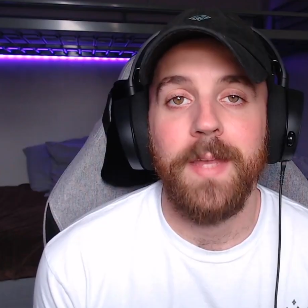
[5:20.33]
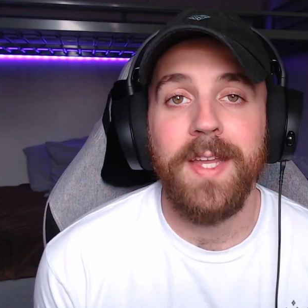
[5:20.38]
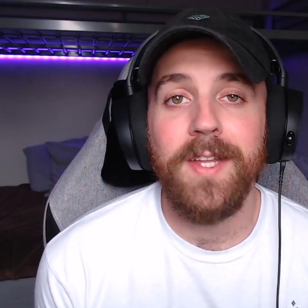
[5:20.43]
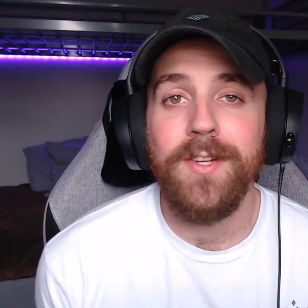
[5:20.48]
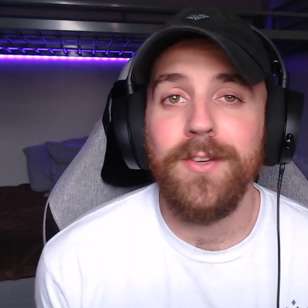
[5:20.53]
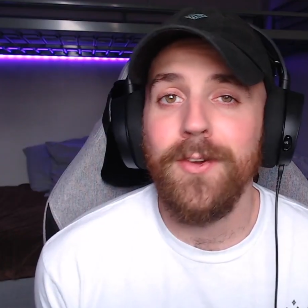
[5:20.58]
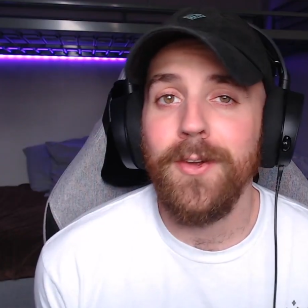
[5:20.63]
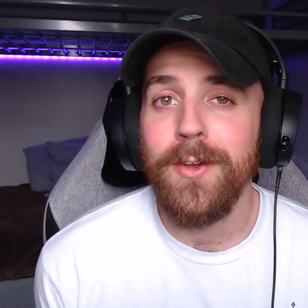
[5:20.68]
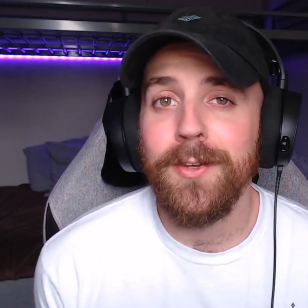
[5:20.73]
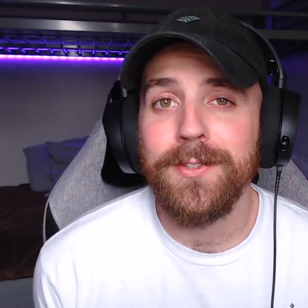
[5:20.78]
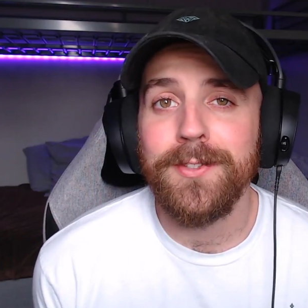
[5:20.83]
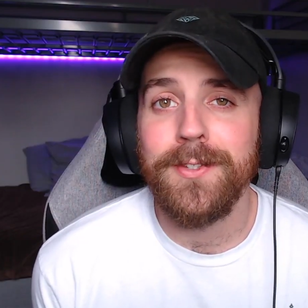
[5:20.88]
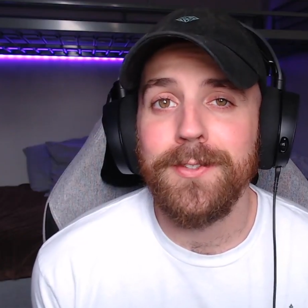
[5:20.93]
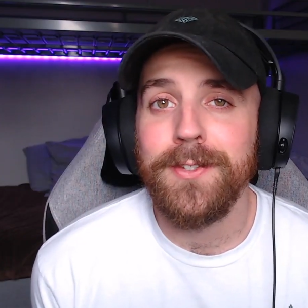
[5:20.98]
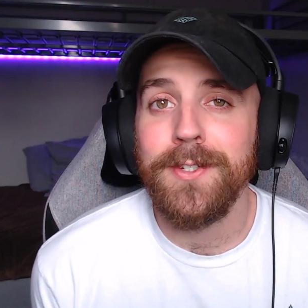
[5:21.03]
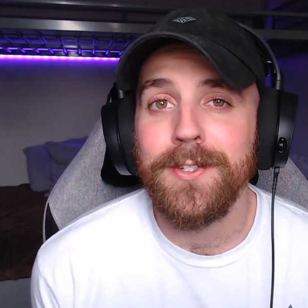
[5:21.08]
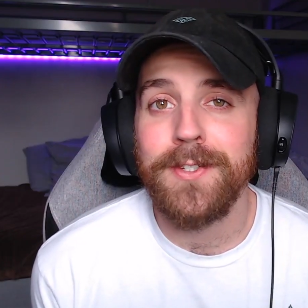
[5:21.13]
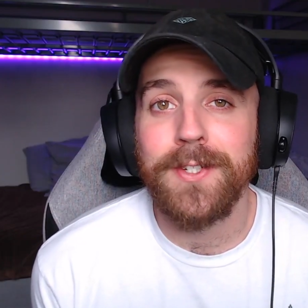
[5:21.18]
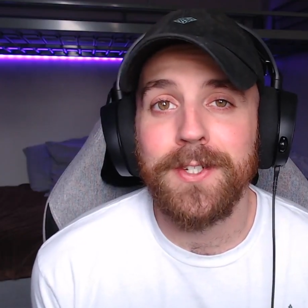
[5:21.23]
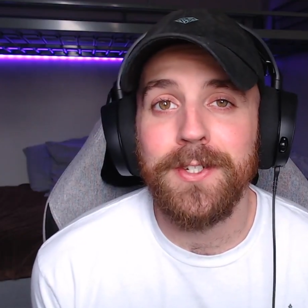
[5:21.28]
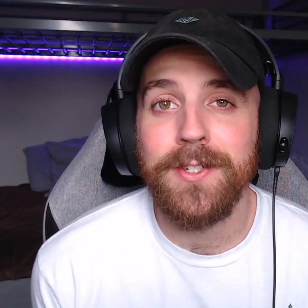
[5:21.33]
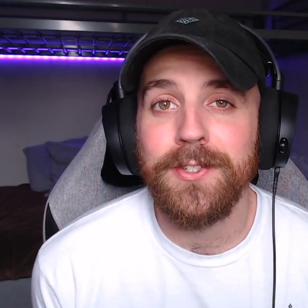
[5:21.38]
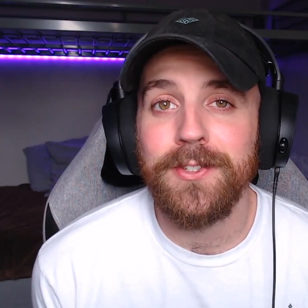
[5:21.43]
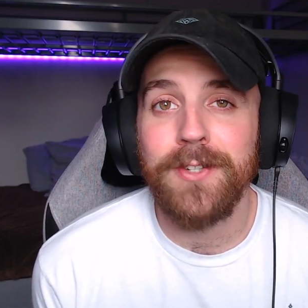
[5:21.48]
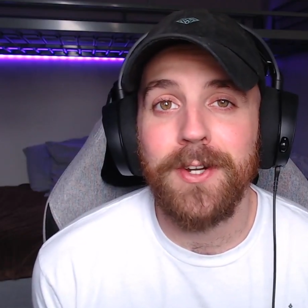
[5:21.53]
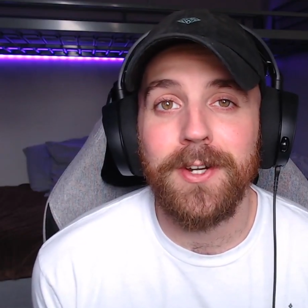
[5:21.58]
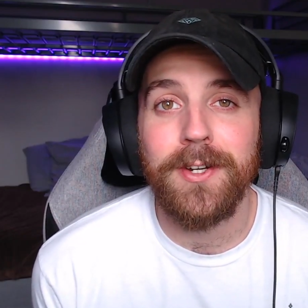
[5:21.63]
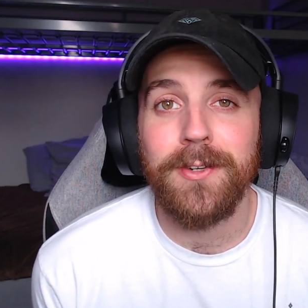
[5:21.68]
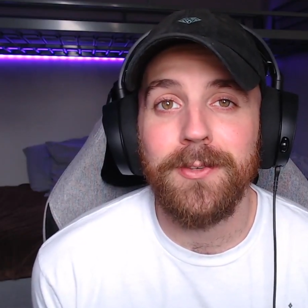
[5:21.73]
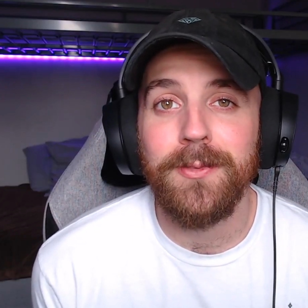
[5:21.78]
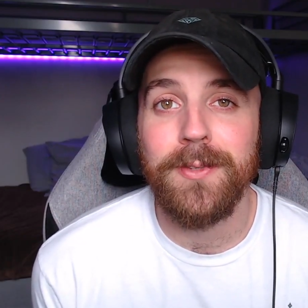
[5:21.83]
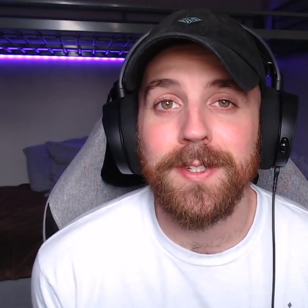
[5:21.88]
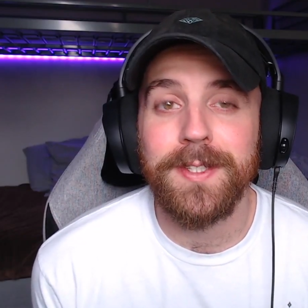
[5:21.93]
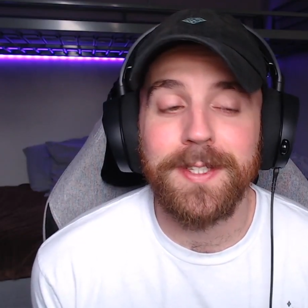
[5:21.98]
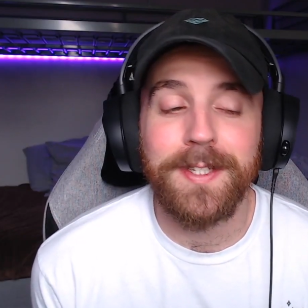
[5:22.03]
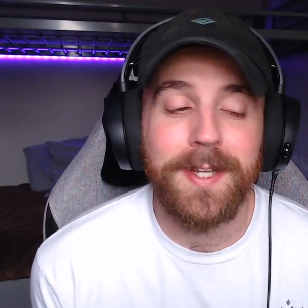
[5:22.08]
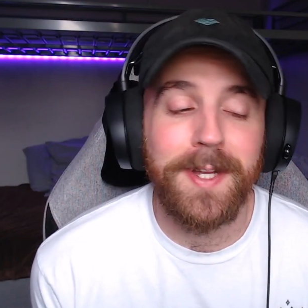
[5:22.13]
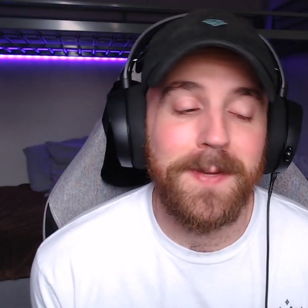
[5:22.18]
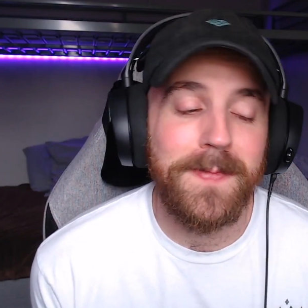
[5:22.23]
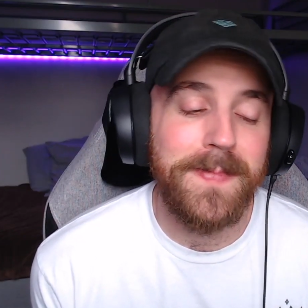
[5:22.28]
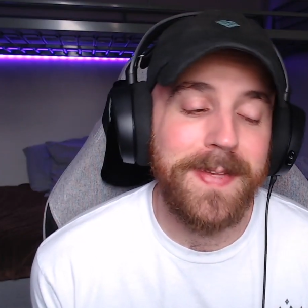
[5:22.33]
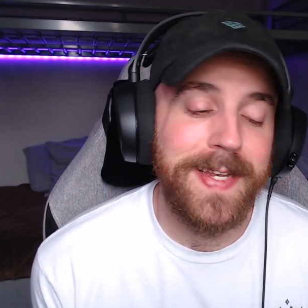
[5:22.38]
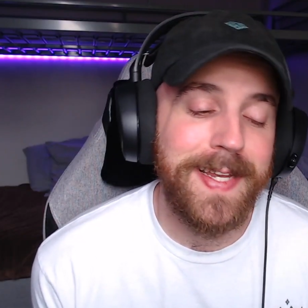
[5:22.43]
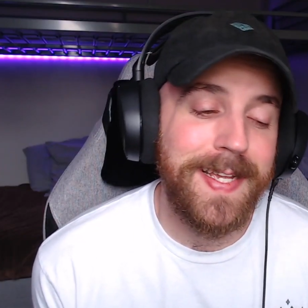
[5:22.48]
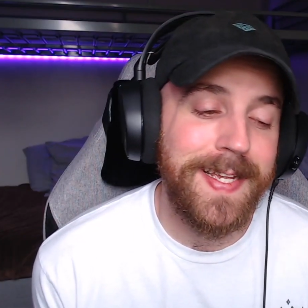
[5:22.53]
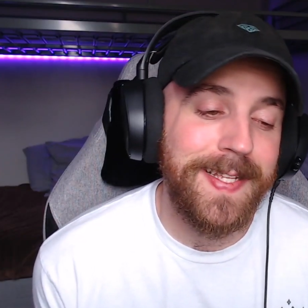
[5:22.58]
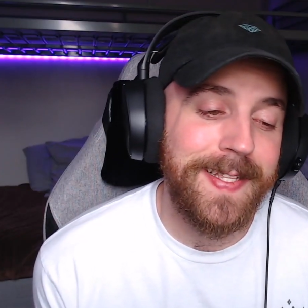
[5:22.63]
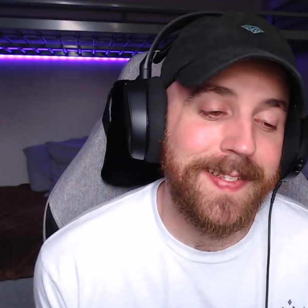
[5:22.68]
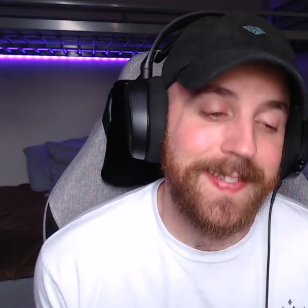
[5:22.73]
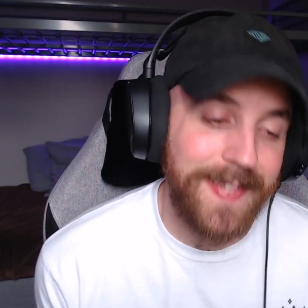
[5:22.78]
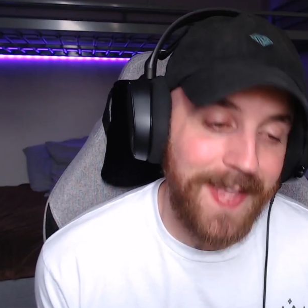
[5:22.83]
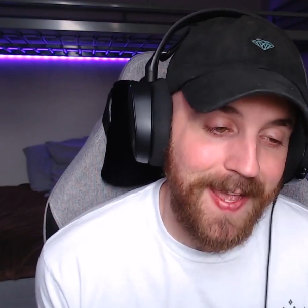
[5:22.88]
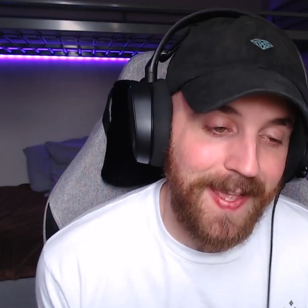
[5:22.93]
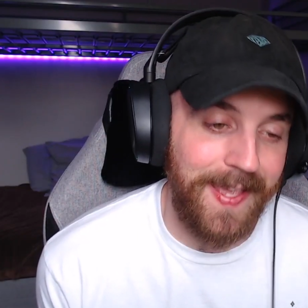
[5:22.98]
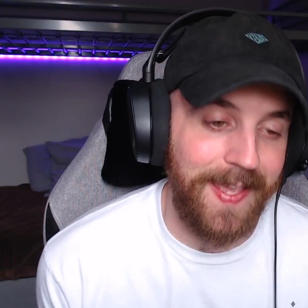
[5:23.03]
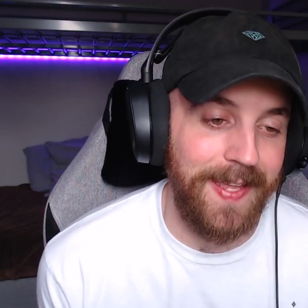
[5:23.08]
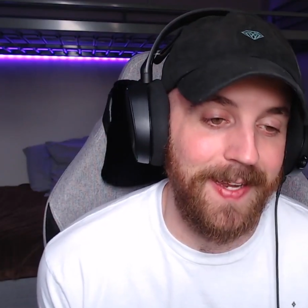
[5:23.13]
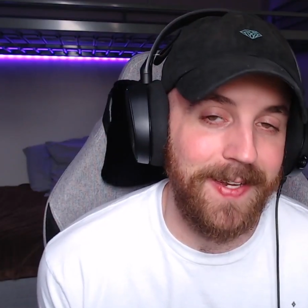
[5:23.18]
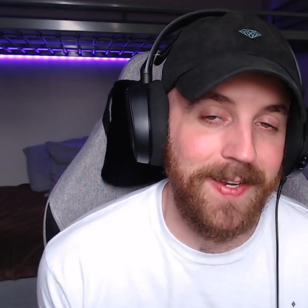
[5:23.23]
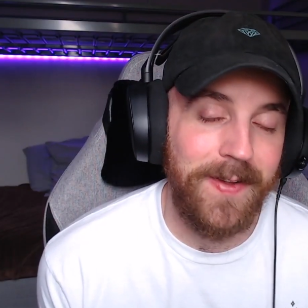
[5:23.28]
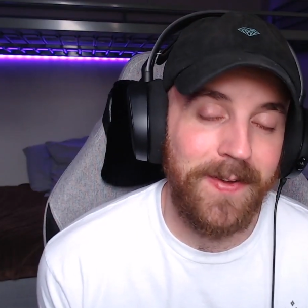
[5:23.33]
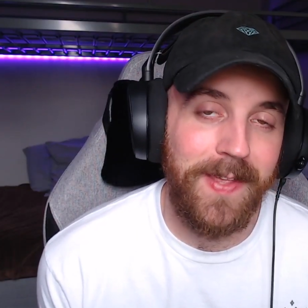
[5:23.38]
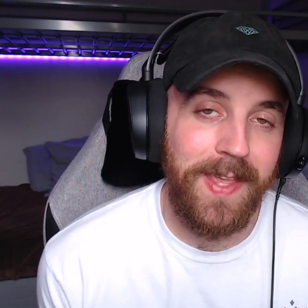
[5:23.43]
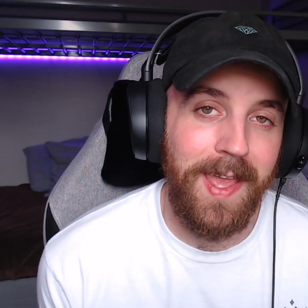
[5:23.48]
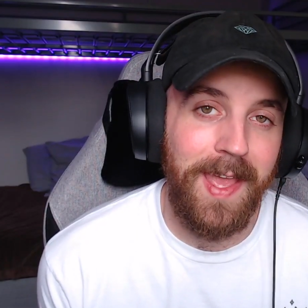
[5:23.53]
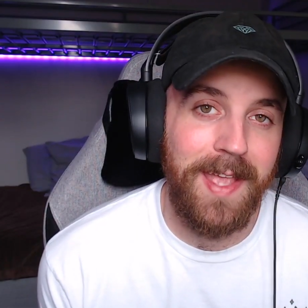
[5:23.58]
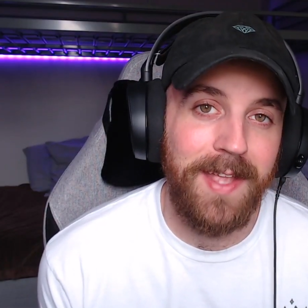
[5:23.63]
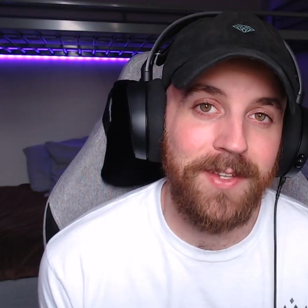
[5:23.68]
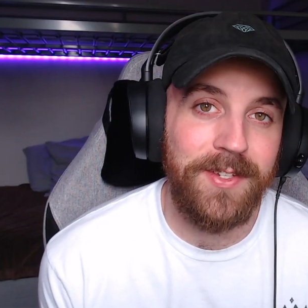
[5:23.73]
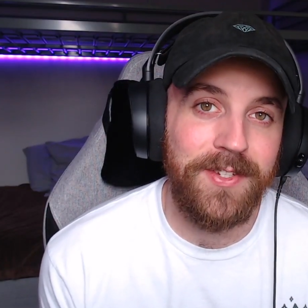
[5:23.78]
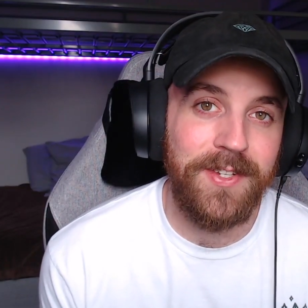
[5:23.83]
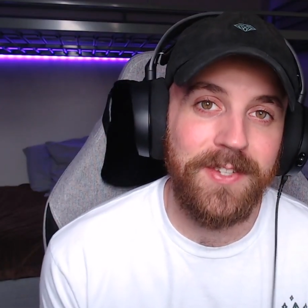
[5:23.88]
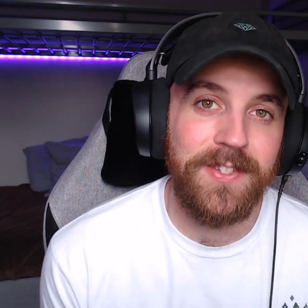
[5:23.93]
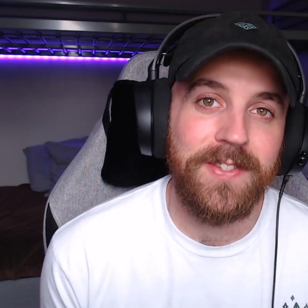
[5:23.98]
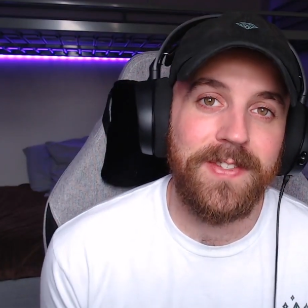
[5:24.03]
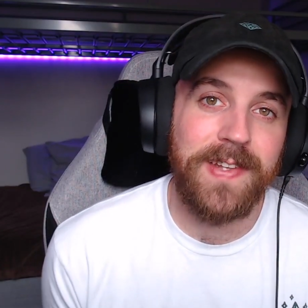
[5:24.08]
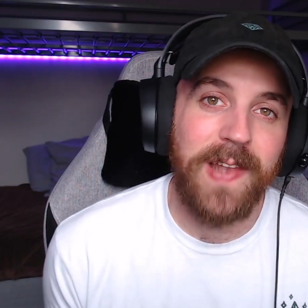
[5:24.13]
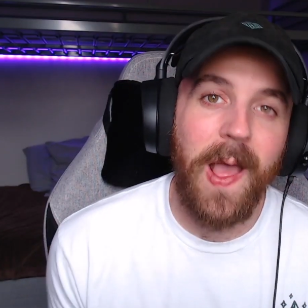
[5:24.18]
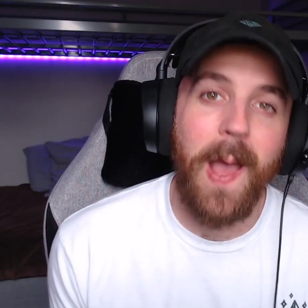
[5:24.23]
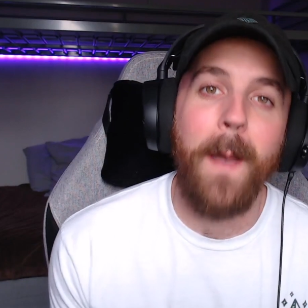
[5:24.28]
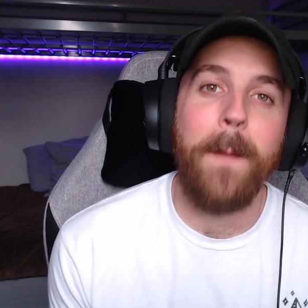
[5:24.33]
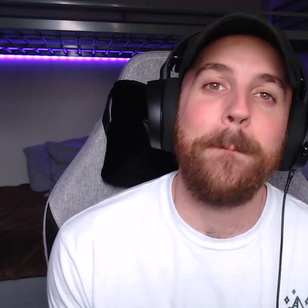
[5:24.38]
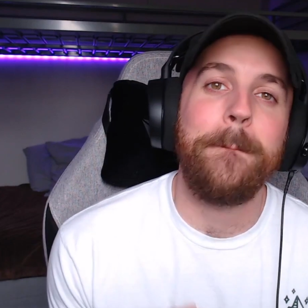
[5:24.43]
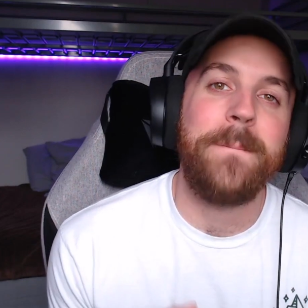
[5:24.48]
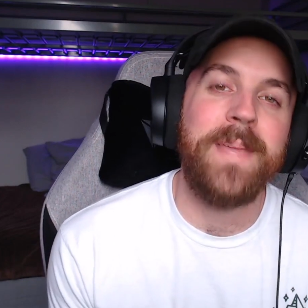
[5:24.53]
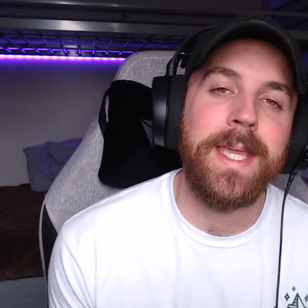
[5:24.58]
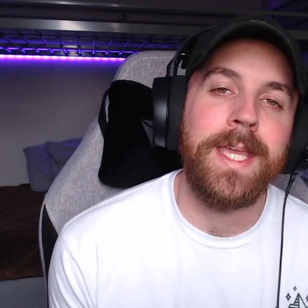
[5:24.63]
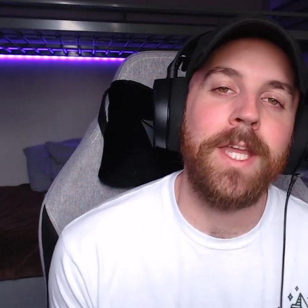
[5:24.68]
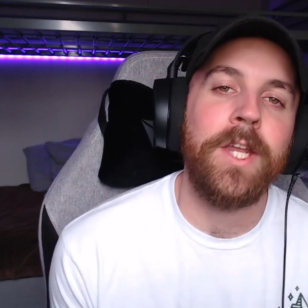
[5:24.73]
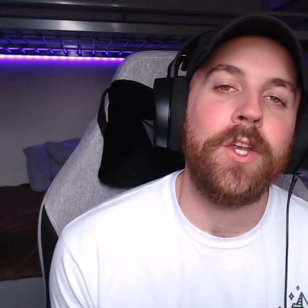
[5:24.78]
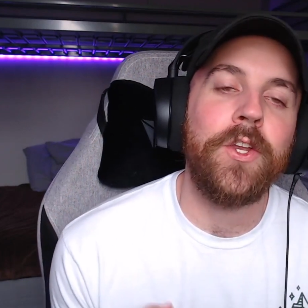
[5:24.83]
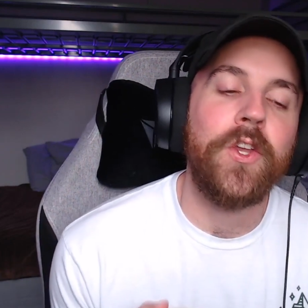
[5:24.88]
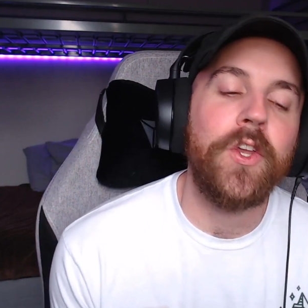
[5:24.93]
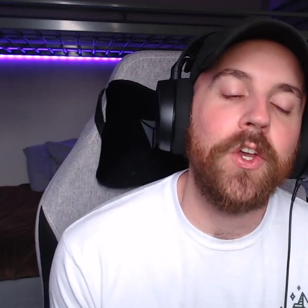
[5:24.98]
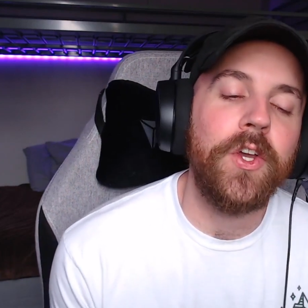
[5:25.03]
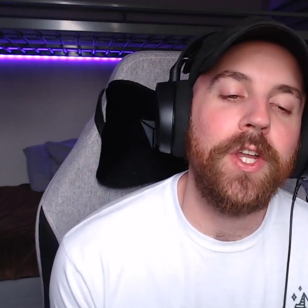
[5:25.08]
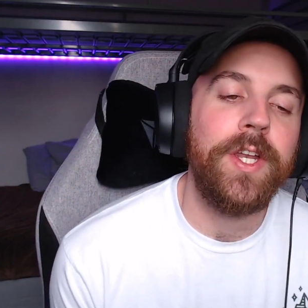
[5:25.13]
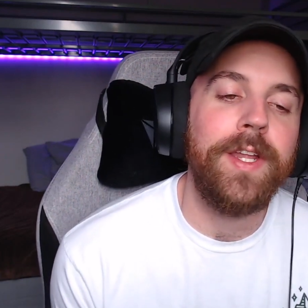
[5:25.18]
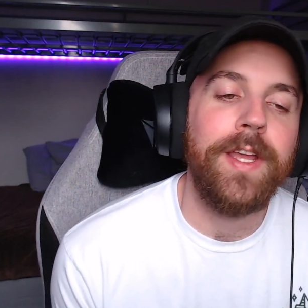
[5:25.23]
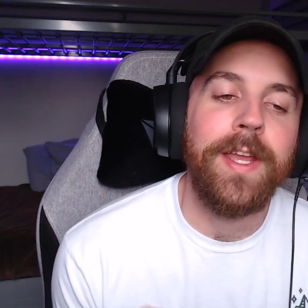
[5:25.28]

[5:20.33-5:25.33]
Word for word: And you're also just gonna struggle with coming in second, okay? Just not being good